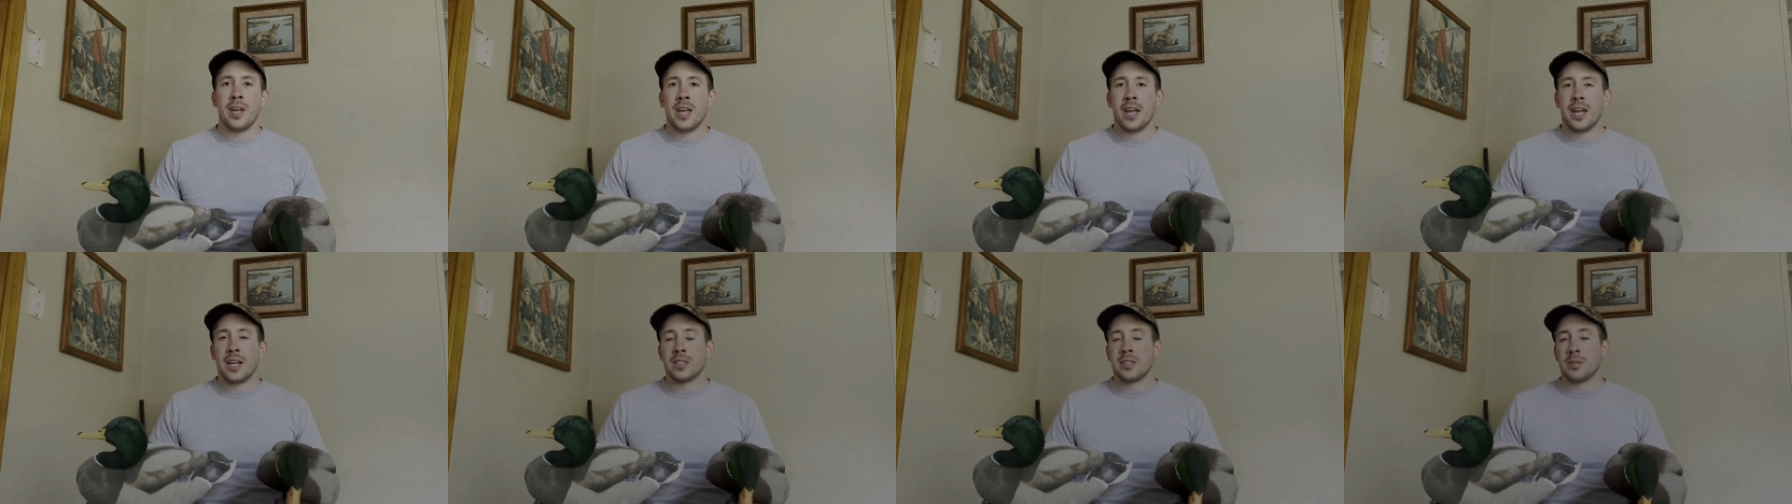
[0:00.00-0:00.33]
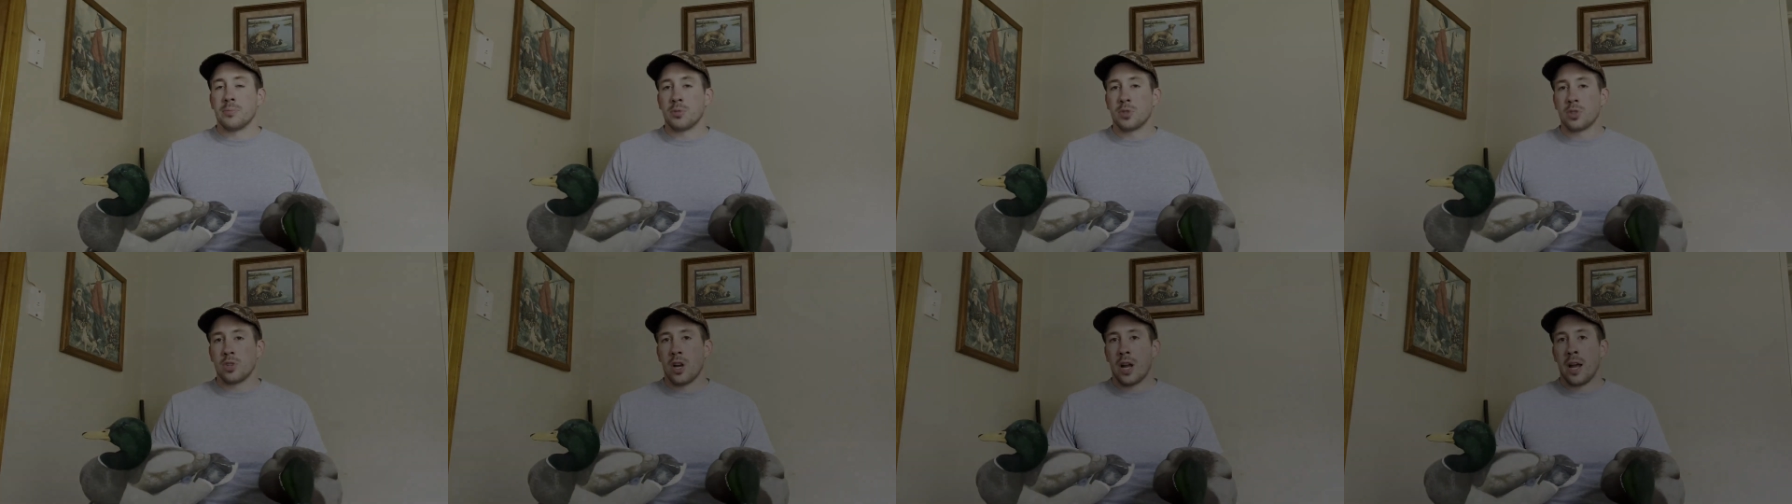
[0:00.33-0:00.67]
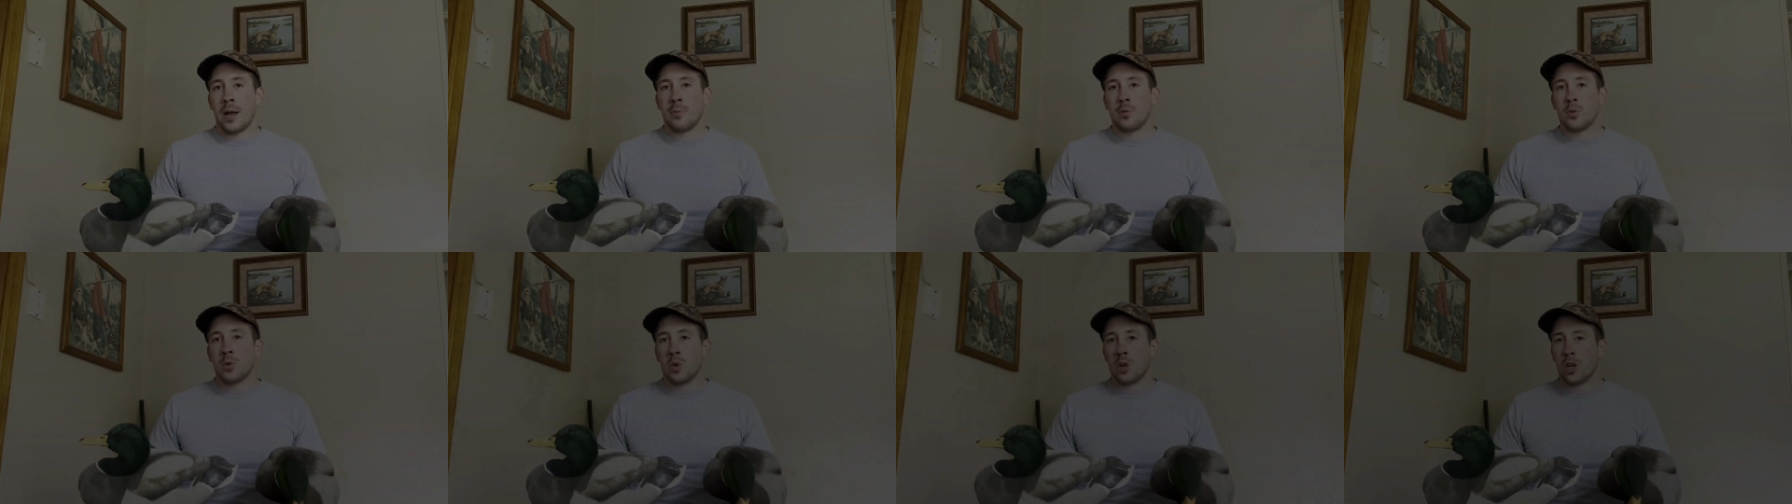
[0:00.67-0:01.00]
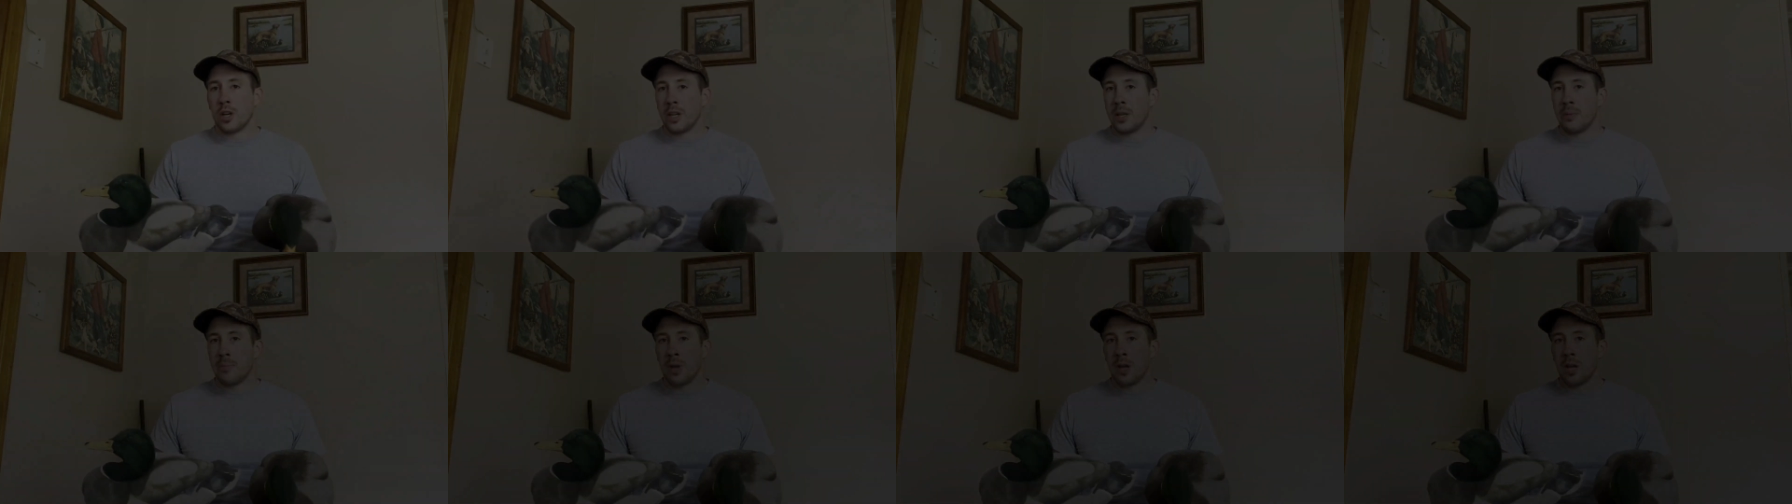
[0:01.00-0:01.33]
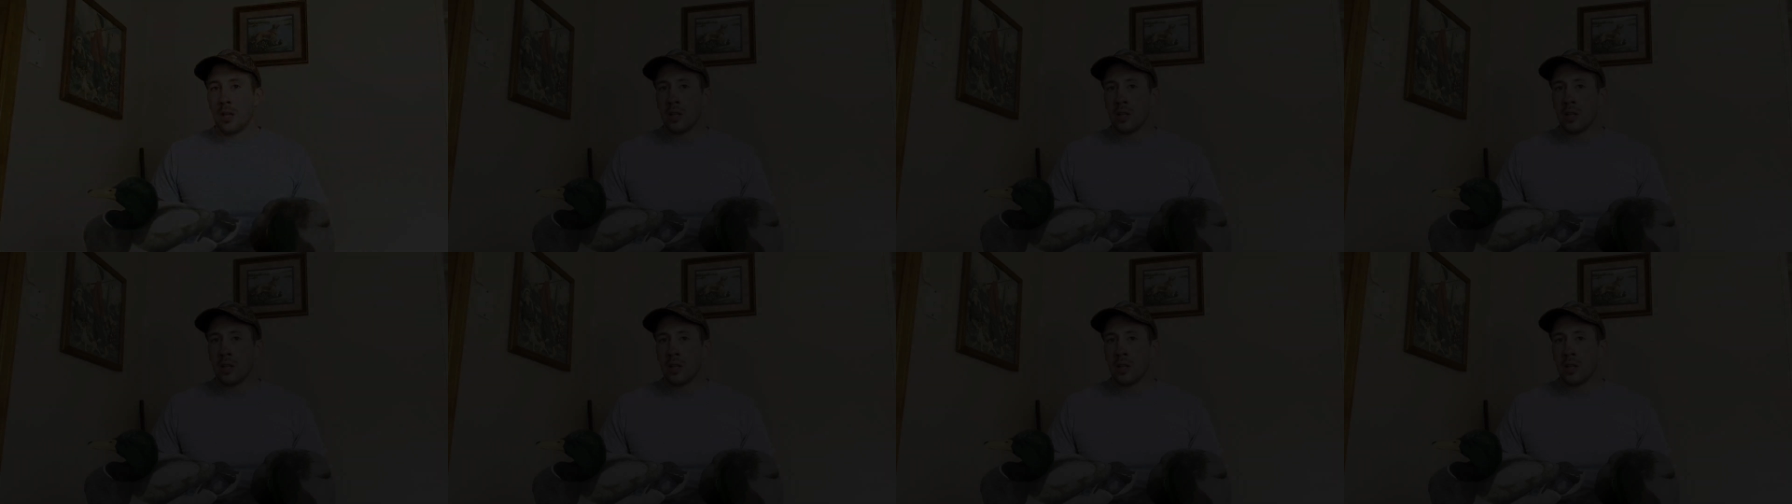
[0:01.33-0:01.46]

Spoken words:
and subscribe to our email